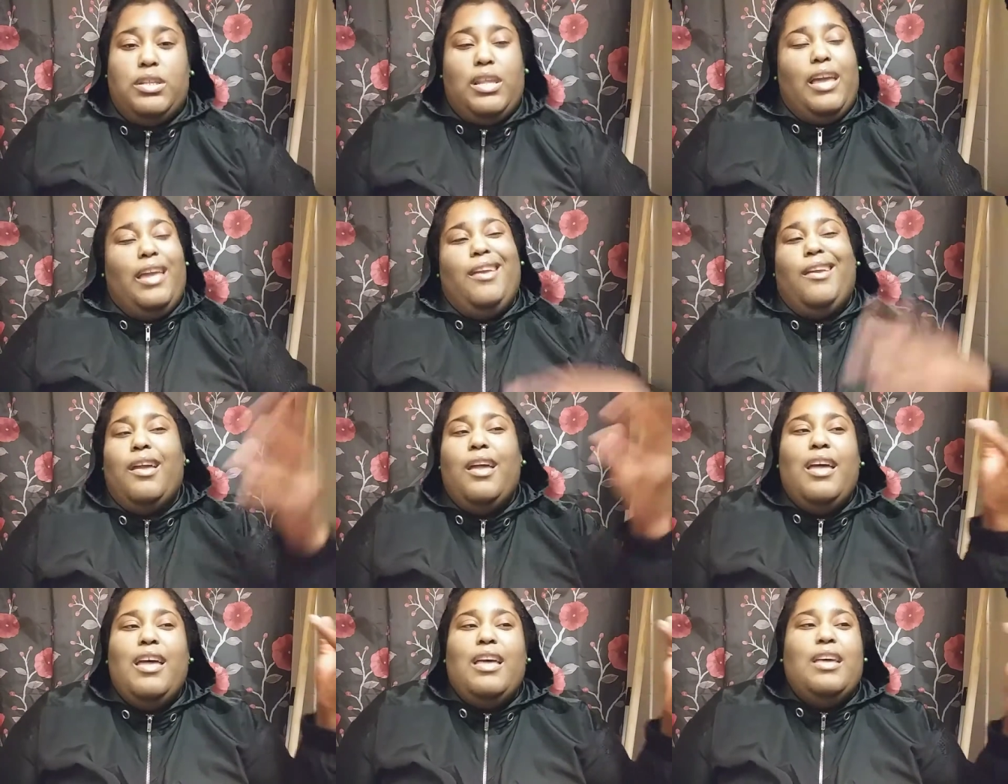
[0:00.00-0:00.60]

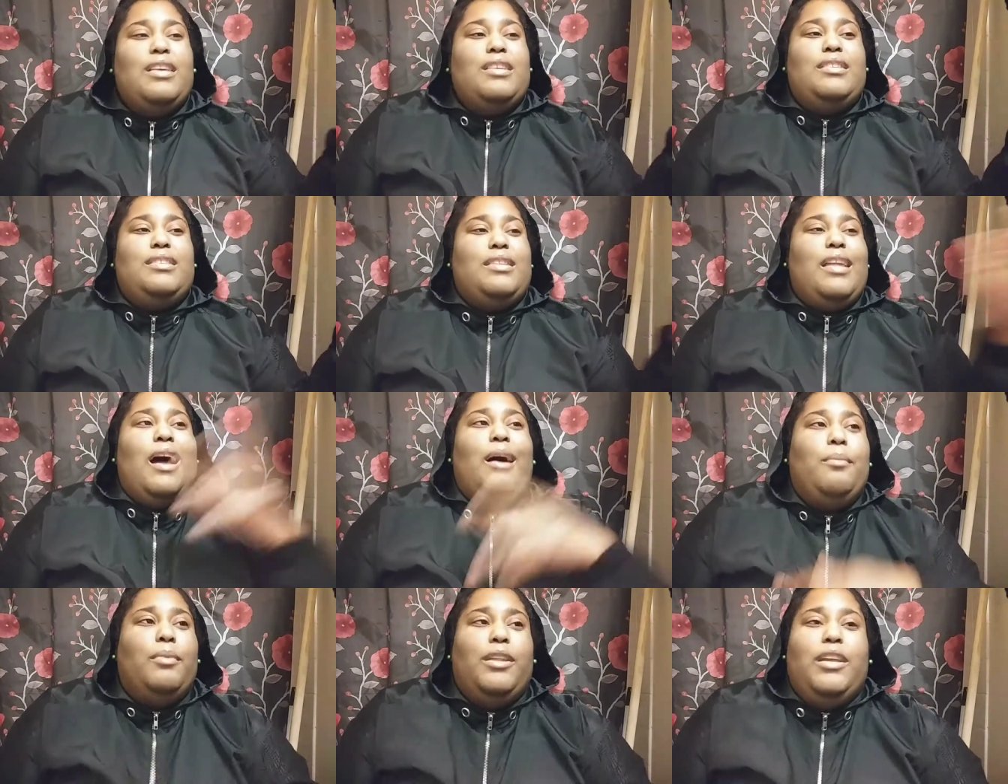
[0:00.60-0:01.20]
Like,
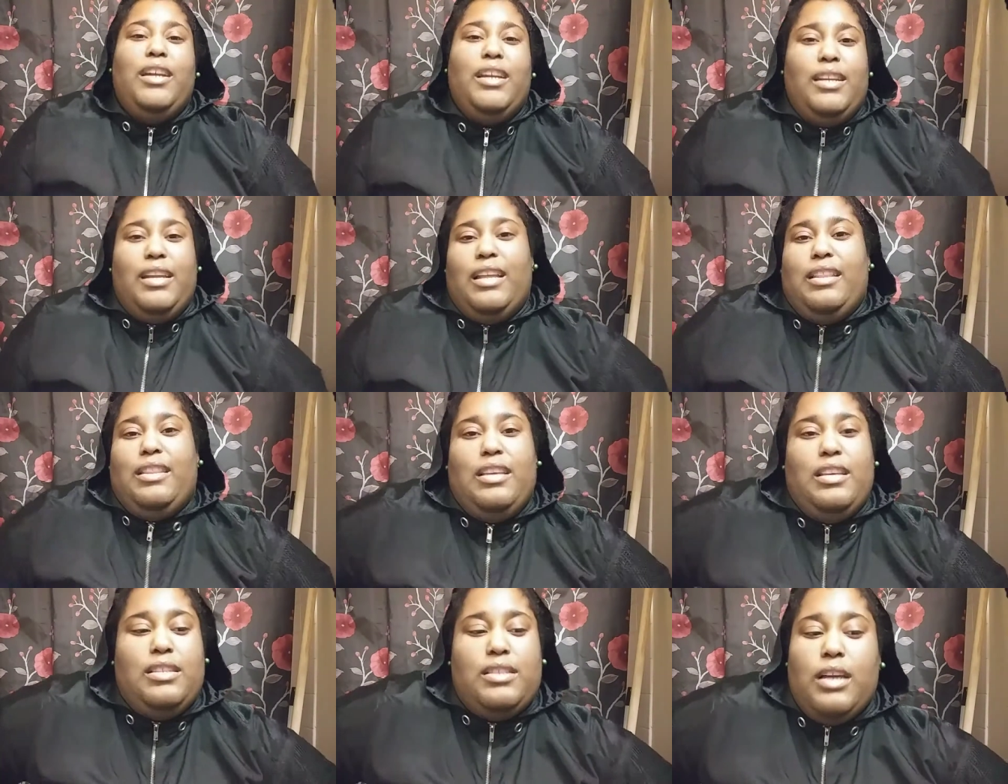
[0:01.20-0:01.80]
stop looking
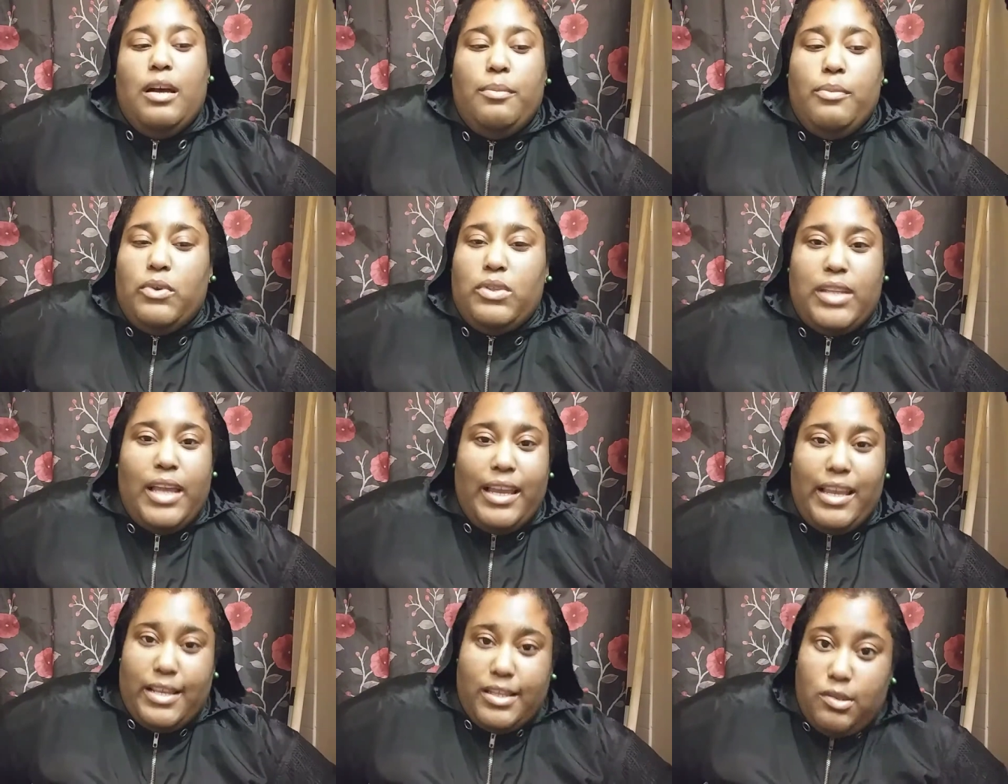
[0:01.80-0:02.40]
at these couples
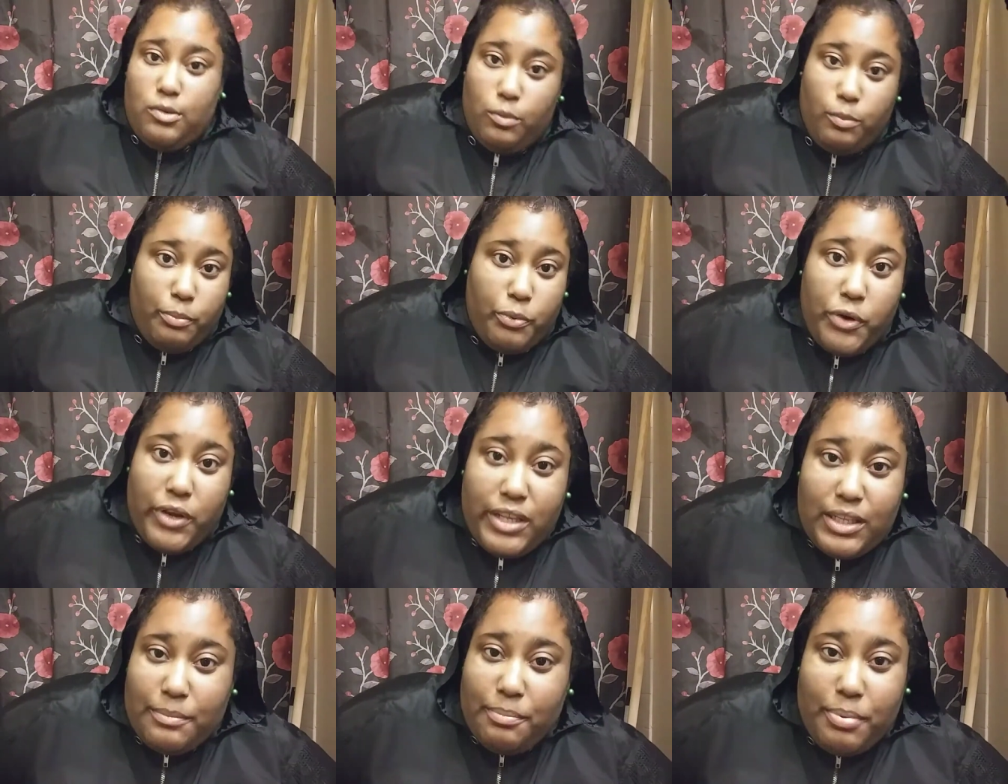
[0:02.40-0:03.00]
like it's
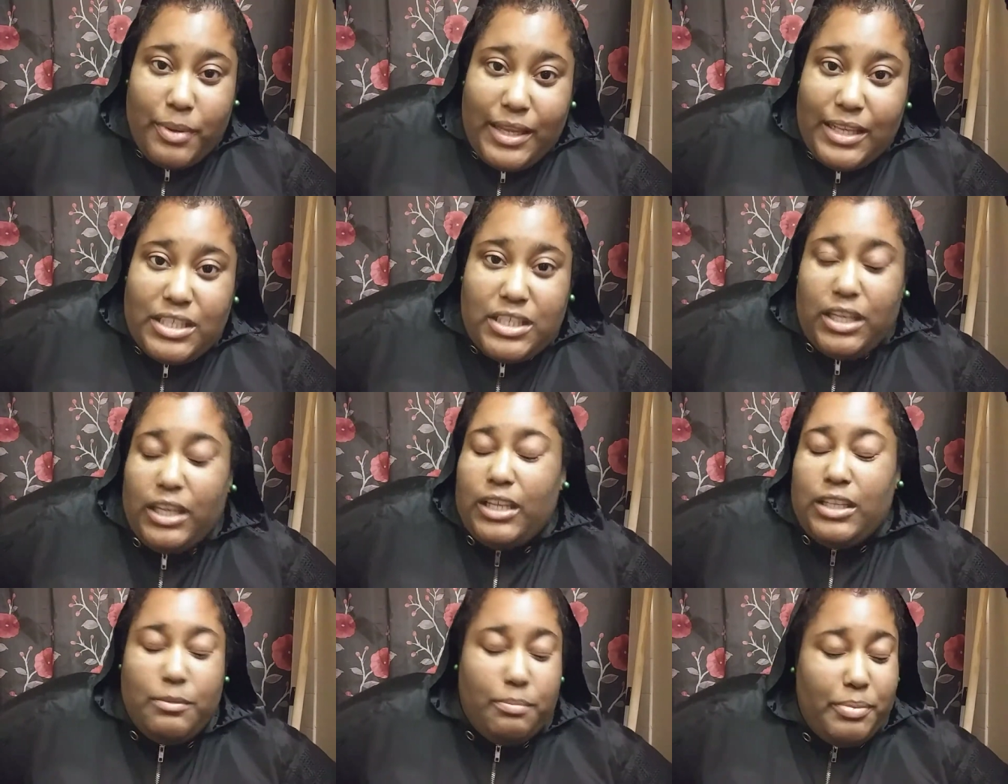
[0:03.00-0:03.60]
pre-
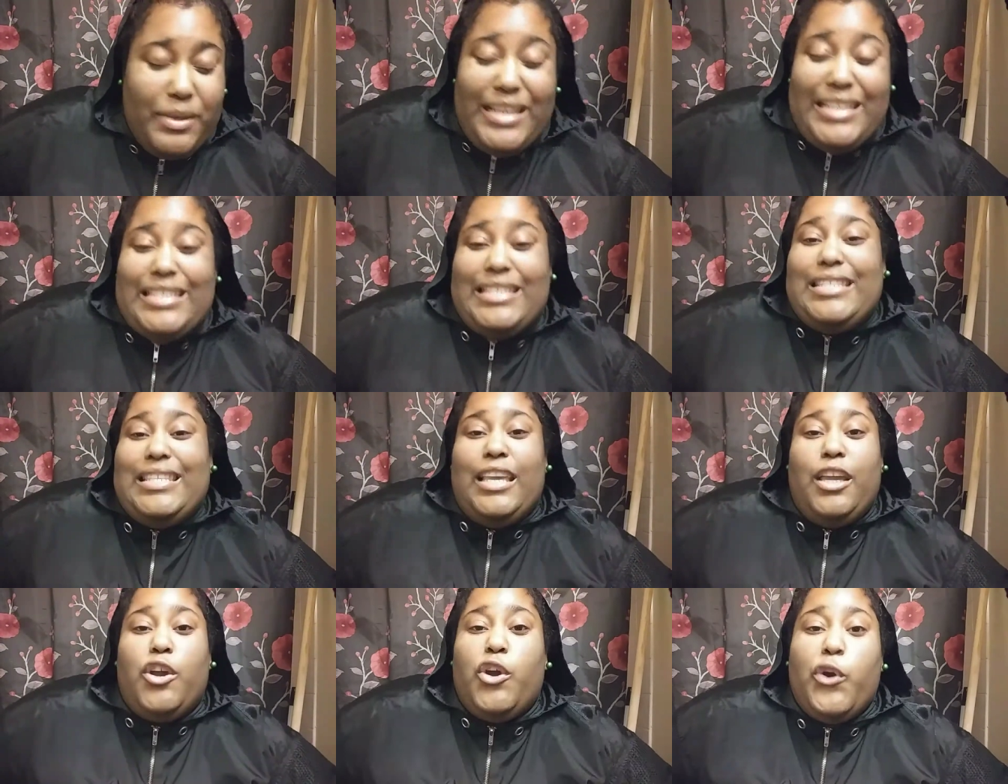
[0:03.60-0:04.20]
peaching, peaches
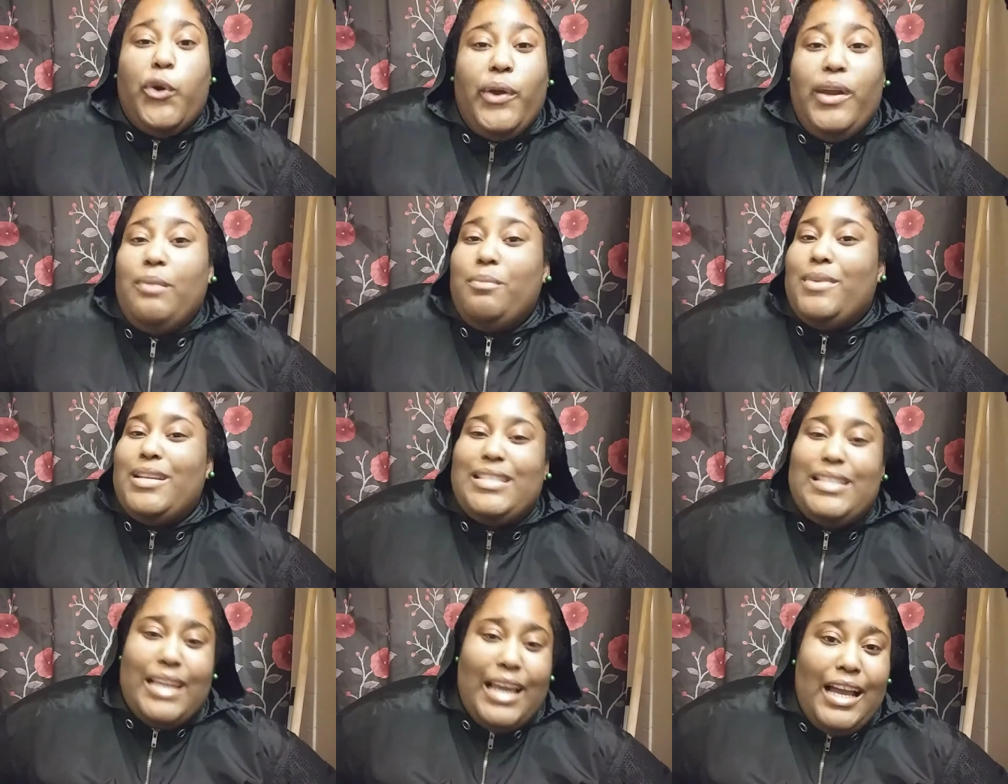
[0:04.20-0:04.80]
and cream.
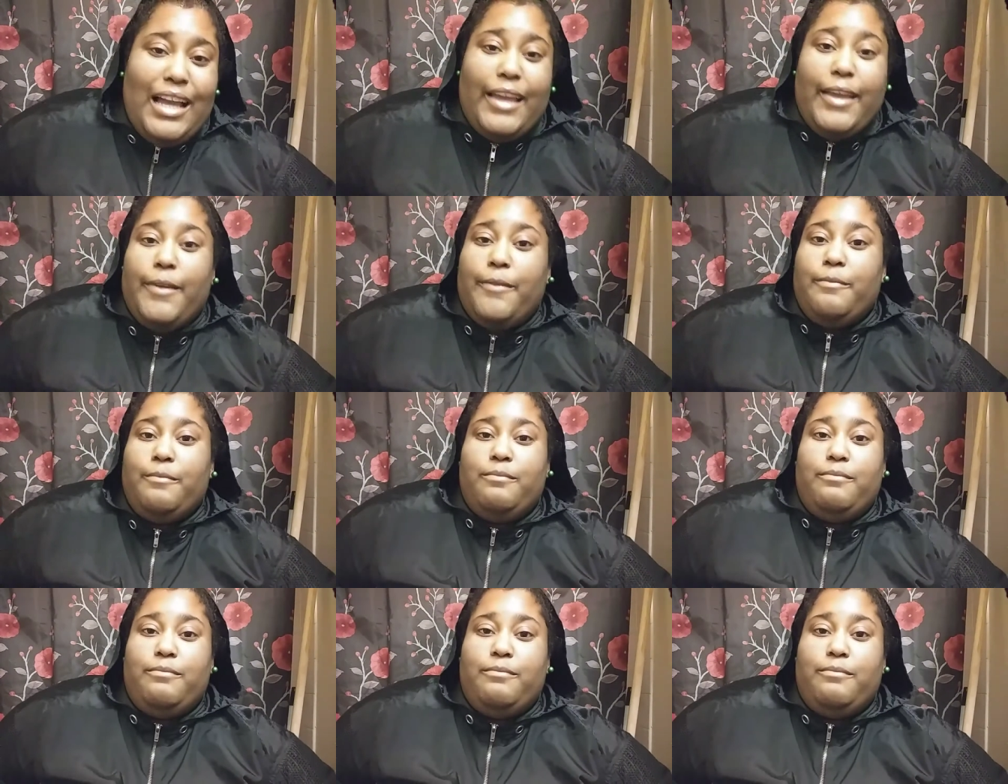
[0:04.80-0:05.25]
It's not.